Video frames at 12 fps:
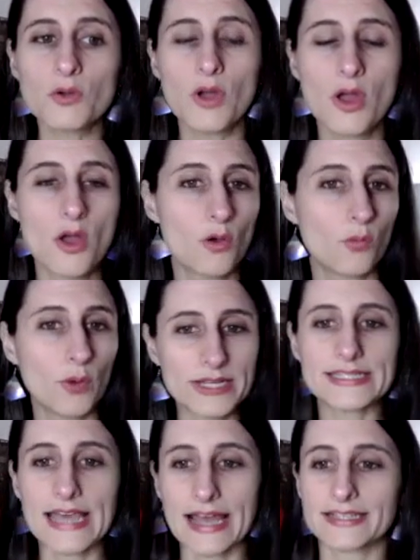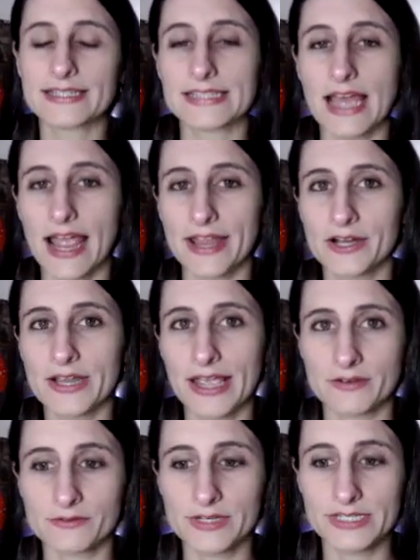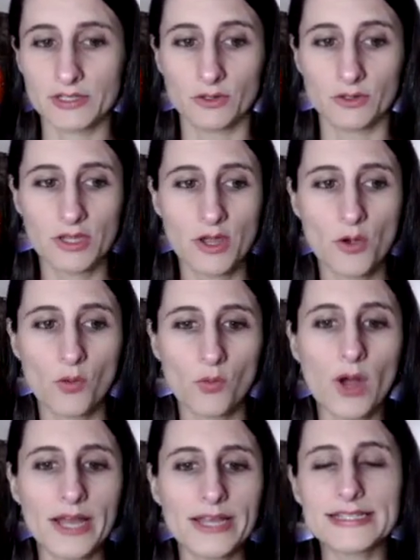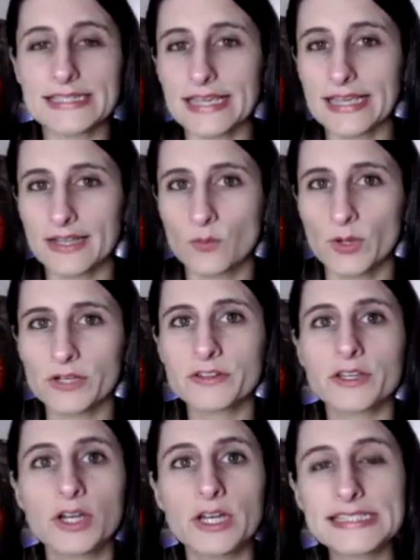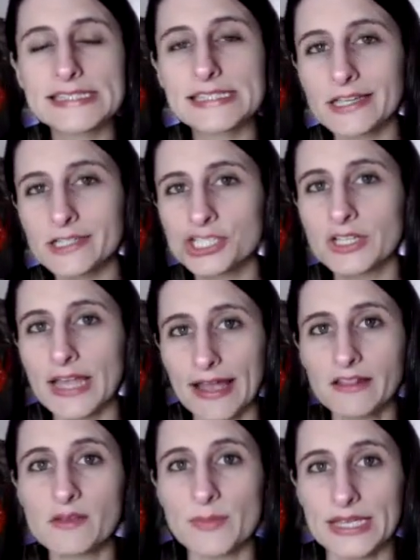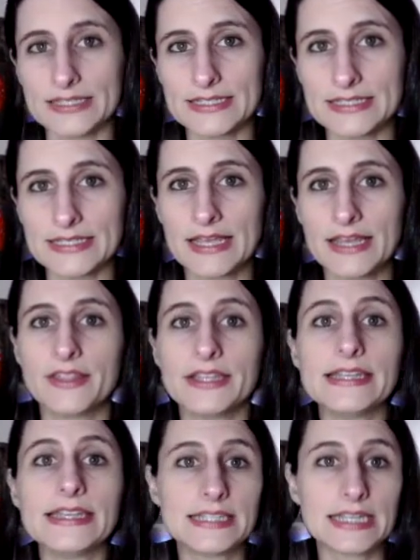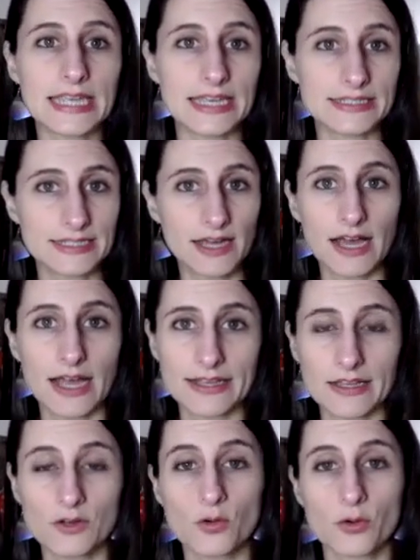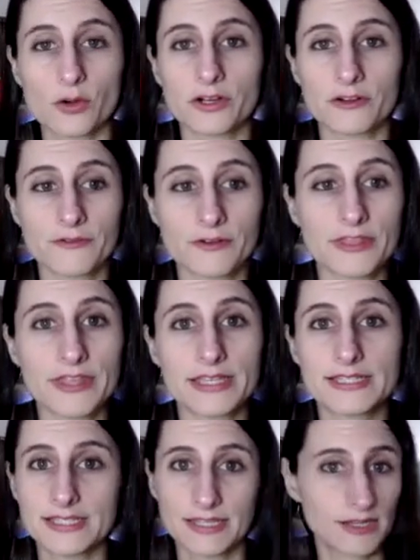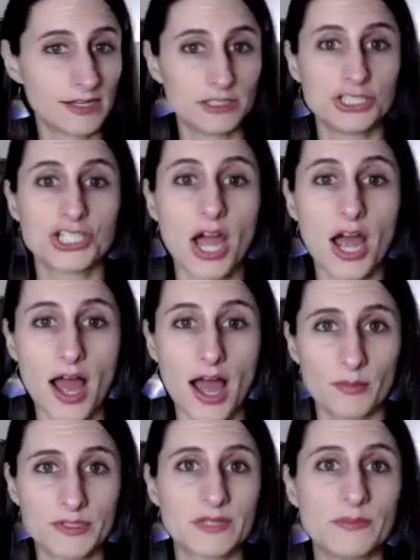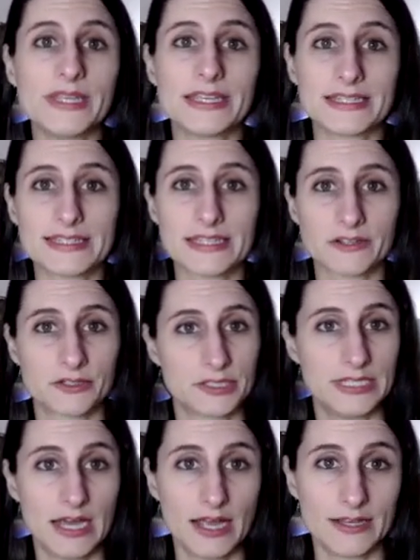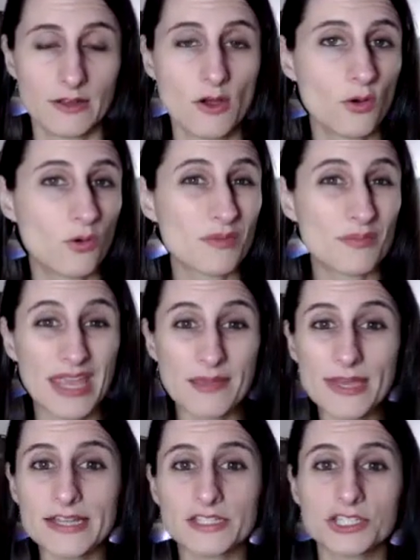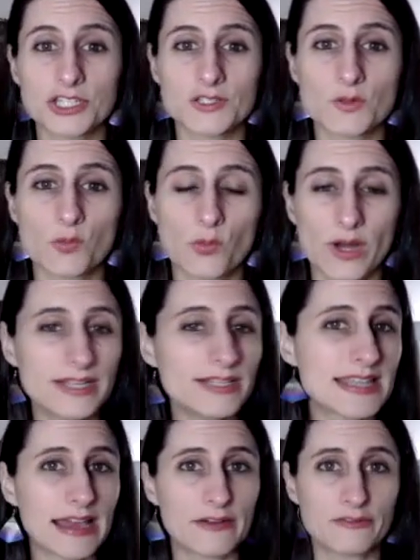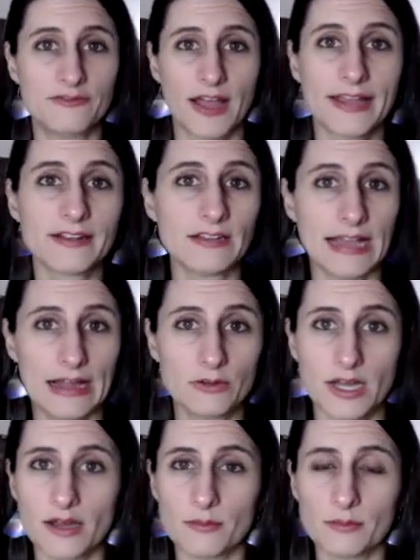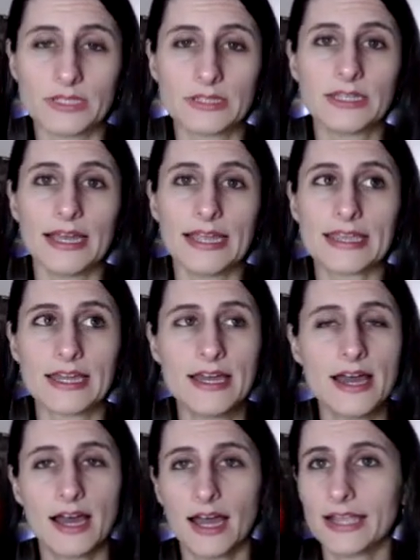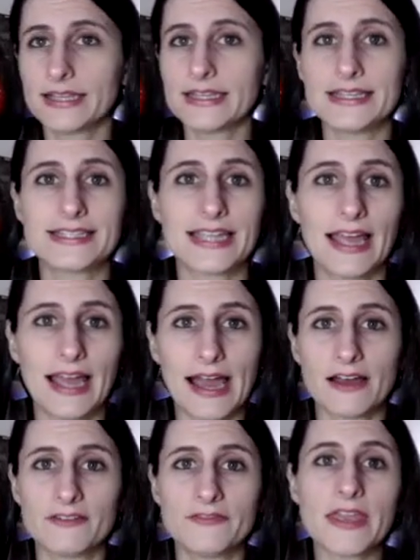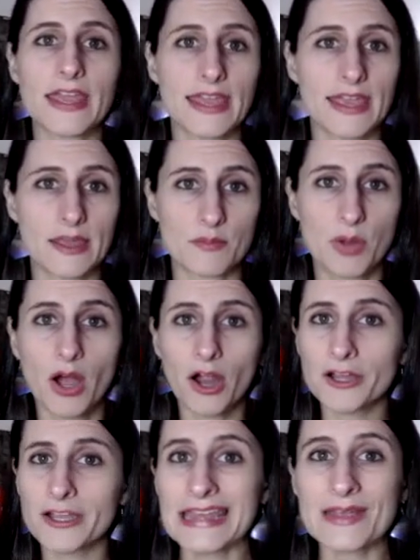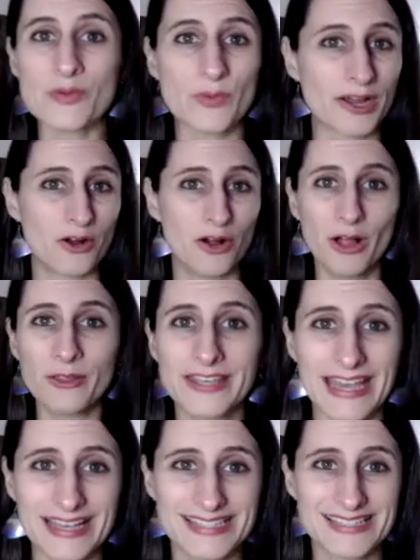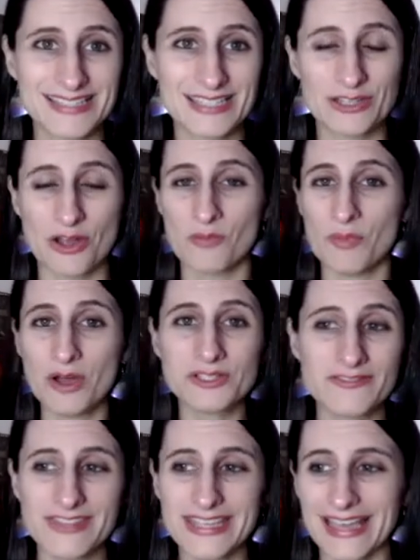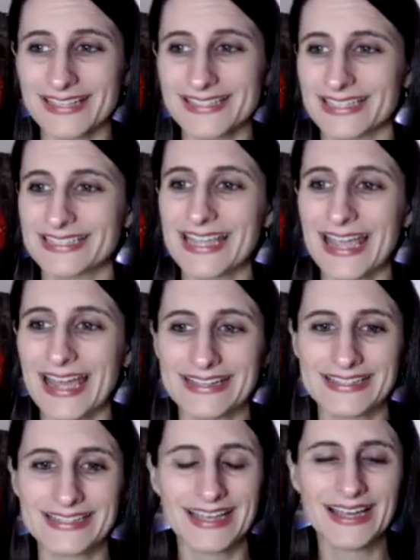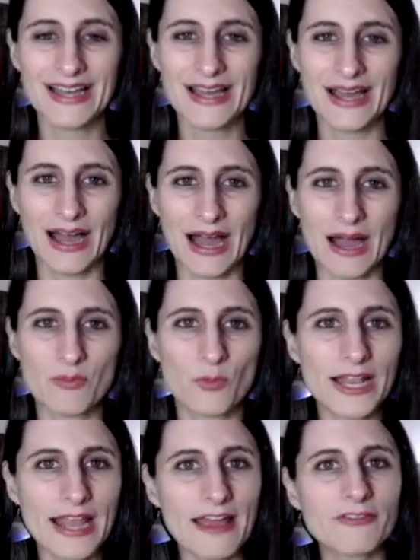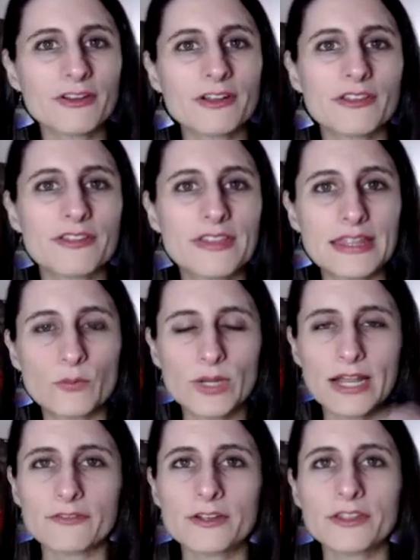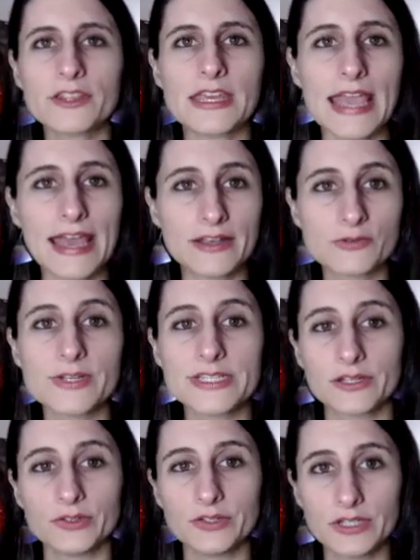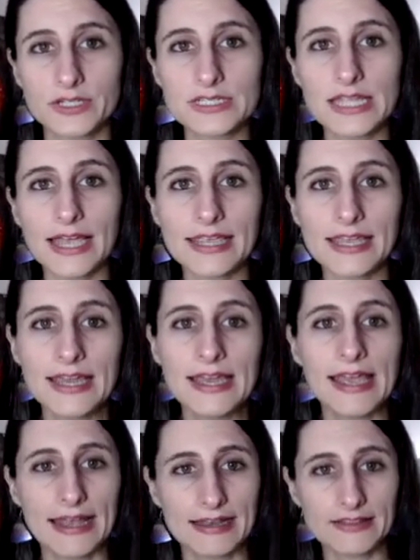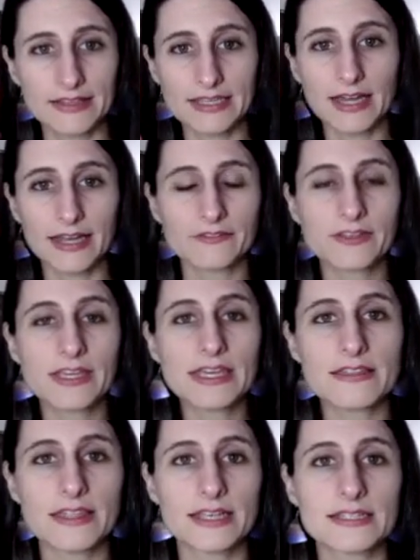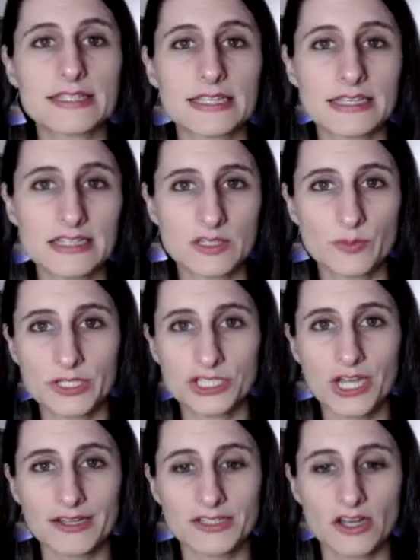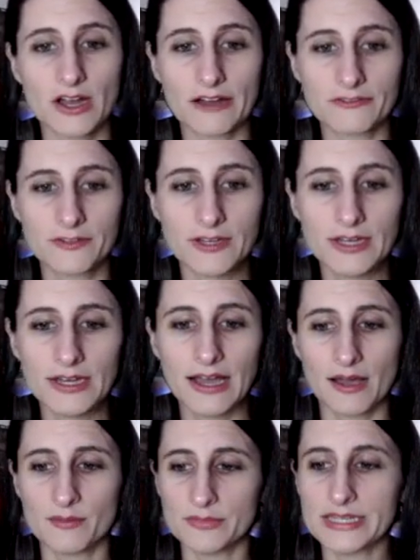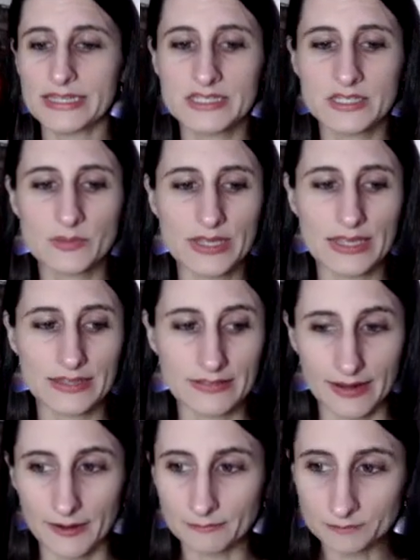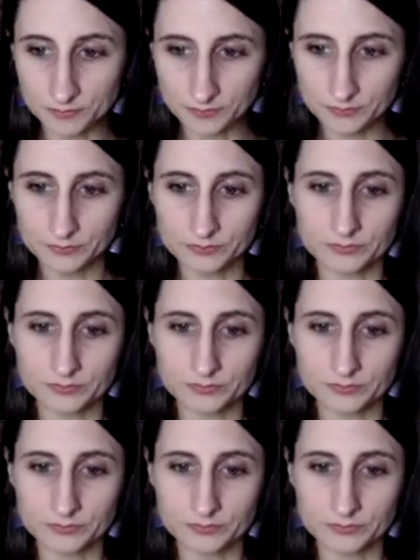So what is that desired end result? What is it? What are the essential elements that need to get done in order for this job to be considered done? Or maybe it's just, what is that final outcome? Like, I need to have a party where all the guests, most of the guests attend, whatever the end result looks like, and the kind of key things that need to be checked off need to be in there.